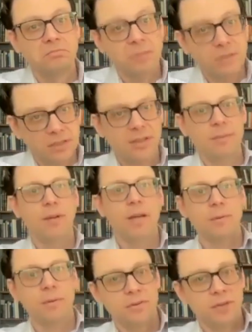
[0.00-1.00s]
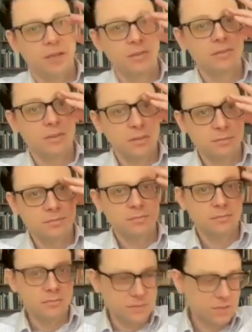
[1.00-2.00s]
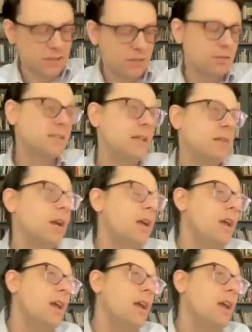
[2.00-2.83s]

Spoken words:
because Abraham owned slaves, et cetera, et cetera.